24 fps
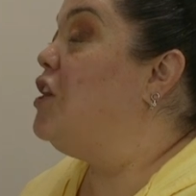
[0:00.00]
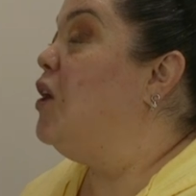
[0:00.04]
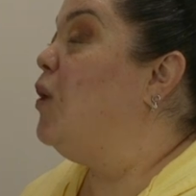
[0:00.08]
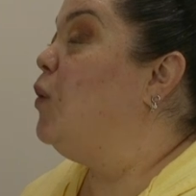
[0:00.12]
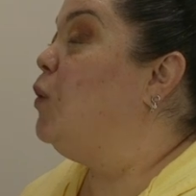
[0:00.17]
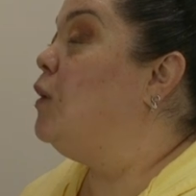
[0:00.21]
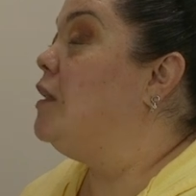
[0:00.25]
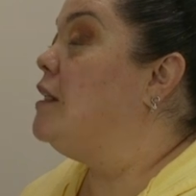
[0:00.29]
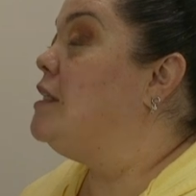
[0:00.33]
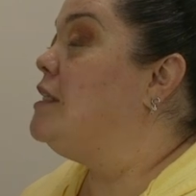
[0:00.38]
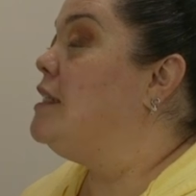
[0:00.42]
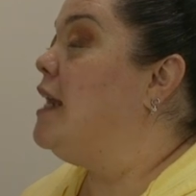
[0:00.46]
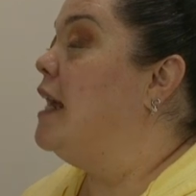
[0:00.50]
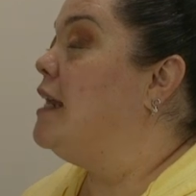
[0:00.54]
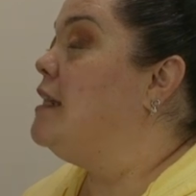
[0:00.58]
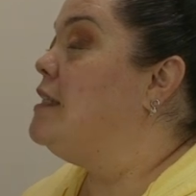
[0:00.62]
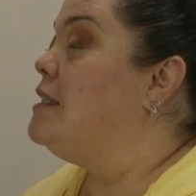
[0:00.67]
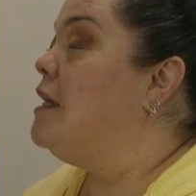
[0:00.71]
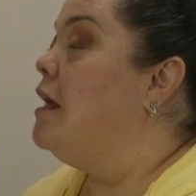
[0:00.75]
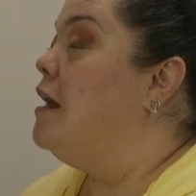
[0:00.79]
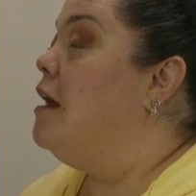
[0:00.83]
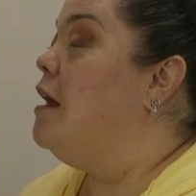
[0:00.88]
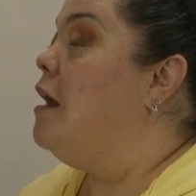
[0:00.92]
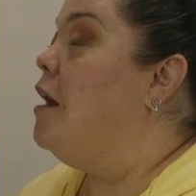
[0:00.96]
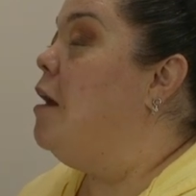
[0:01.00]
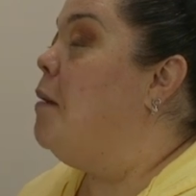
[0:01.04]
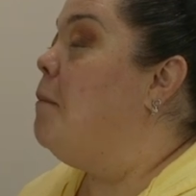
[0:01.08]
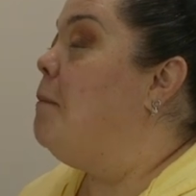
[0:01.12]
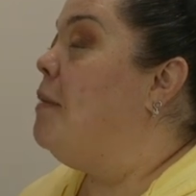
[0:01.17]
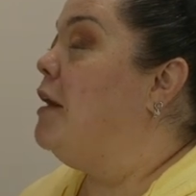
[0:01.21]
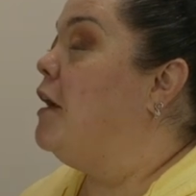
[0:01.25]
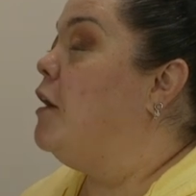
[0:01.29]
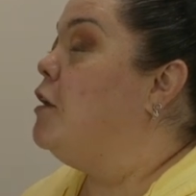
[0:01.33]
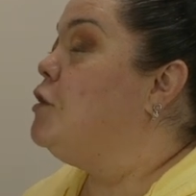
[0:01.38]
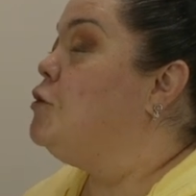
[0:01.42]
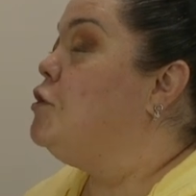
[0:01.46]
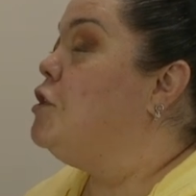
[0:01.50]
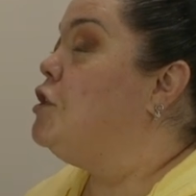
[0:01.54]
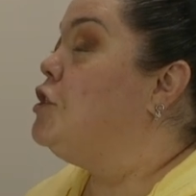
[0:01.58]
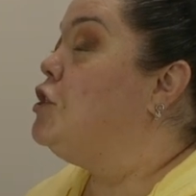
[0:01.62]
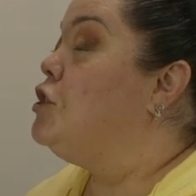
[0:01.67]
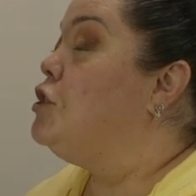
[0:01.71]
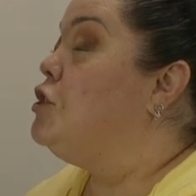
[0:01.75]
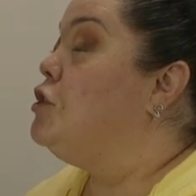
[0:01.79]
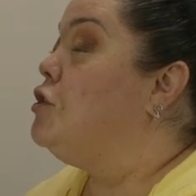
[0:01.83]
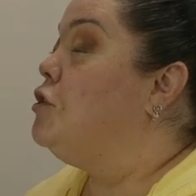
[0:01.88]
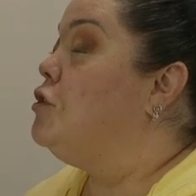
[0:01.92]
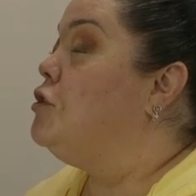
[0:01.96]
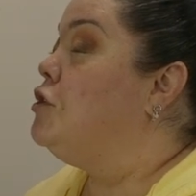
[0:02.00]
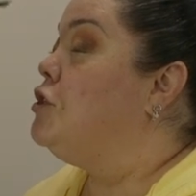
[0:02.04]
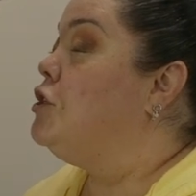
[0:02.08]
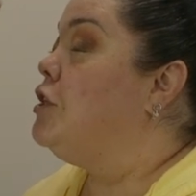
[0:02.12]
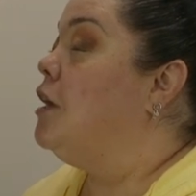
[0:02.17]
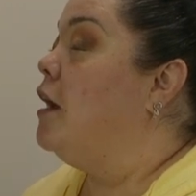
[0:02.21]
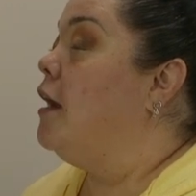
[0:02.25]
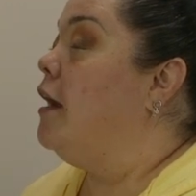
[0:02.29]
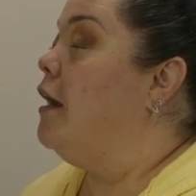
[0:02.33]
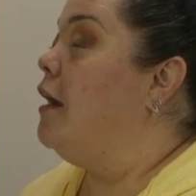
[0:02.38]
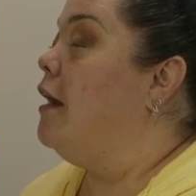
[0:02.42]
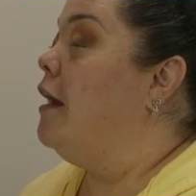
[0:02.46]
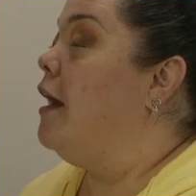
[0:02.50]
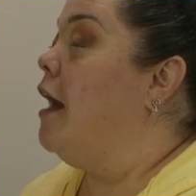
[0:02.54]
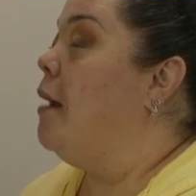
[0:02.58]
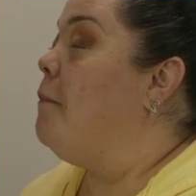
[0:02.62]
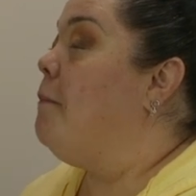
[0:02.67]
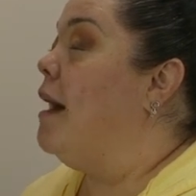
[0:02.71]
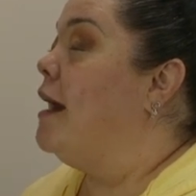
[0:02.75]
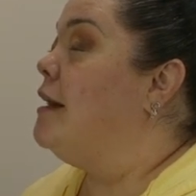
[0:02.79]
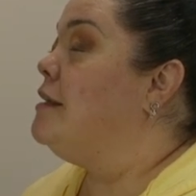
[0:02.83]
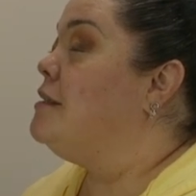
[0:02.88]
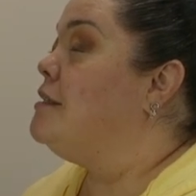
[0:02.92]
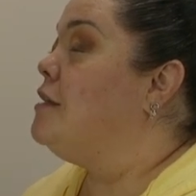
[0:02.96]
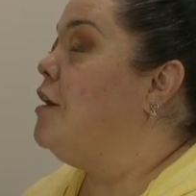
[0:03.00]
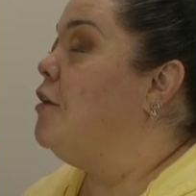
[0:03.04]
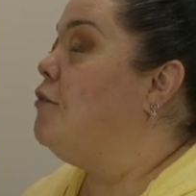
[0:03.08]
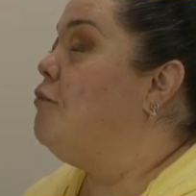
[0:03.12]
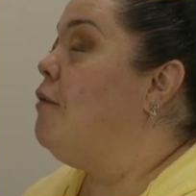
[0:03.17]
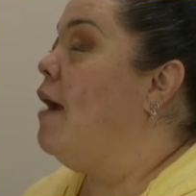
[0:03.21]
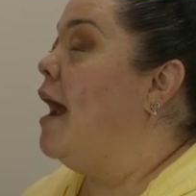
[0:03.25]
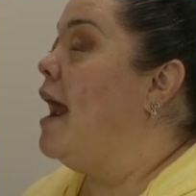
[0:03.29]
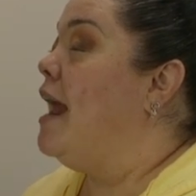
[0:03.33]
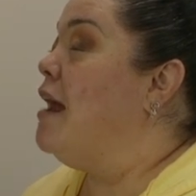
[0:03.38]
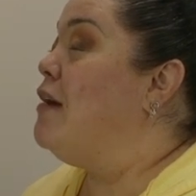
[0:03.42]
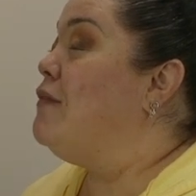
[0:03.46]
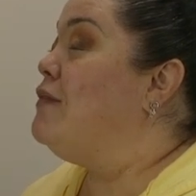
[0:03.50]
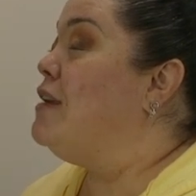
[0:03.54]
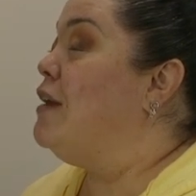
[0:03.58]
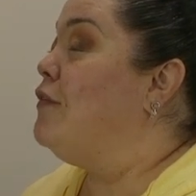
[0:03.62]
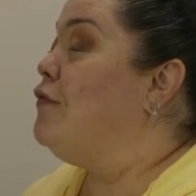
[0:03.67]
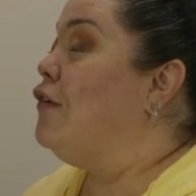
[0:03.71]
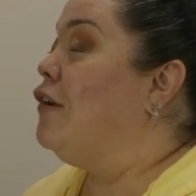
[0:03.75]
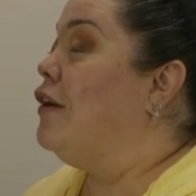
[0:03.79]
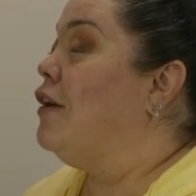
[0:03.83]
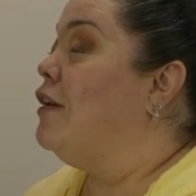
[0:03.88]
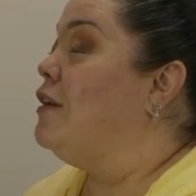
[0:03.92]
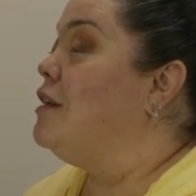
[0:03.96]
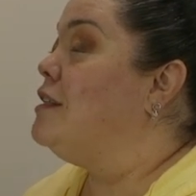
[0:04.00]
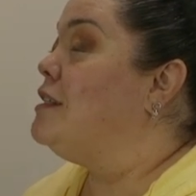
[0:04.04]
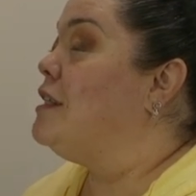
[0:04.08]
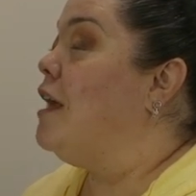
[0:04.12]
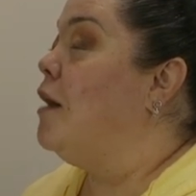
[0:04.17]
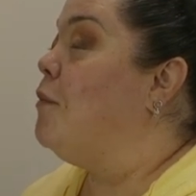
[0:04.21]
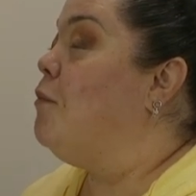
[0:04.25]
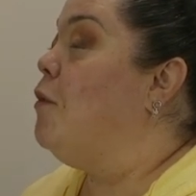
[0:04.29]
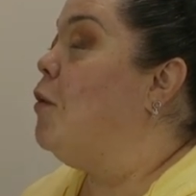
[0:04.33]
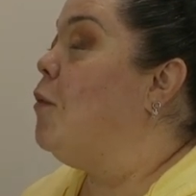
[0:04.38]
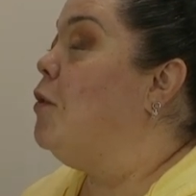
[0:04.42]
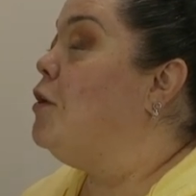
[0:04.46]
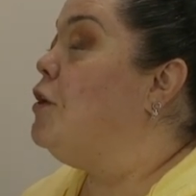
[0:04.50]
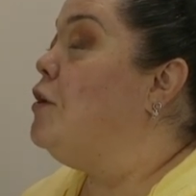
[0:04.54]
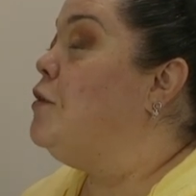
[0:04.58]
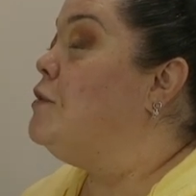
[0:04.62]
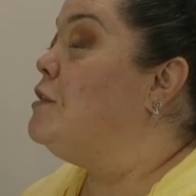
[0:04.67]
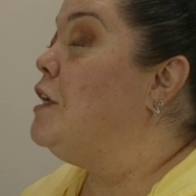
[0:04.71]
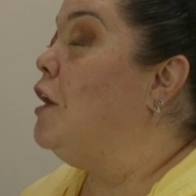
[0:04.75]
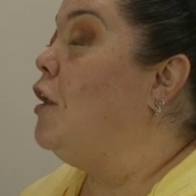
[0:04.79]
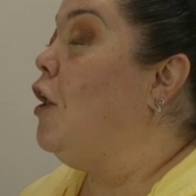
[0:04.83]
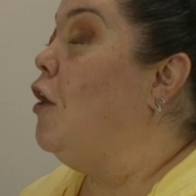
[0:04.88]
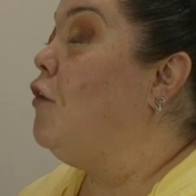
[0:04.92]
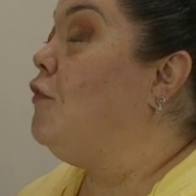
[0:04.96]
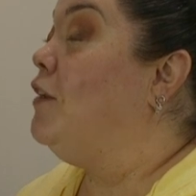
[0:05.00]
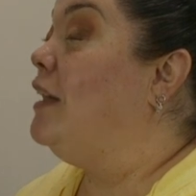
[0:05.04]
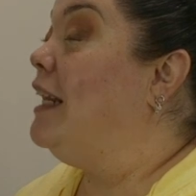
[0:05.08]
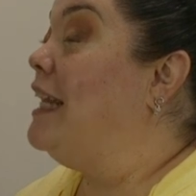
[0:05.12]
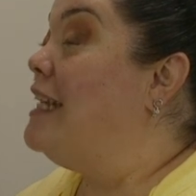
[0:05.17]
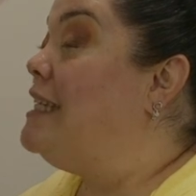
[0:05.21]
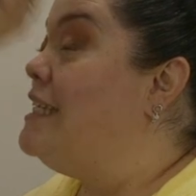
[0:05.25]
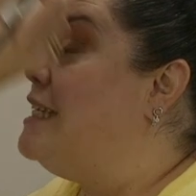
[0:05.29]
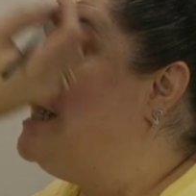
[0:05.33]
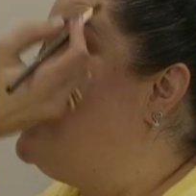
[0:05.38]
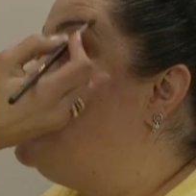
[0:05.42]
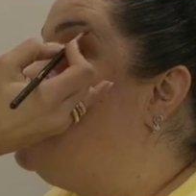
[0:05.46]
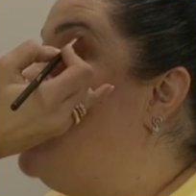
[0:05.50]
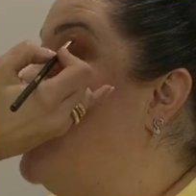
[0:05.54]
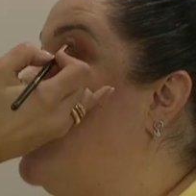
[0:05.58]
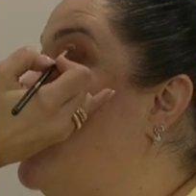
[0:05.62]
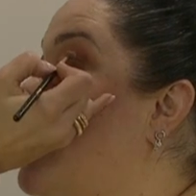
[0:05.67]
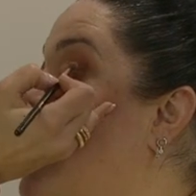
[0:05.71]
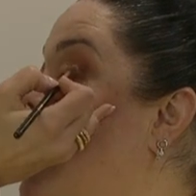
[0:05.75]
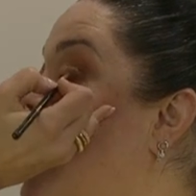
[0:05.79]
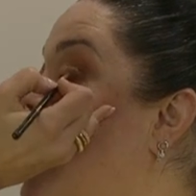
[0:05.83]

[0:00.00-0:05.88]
total sense because there's such a mass array of different colours, and we're using a lot of glitter today,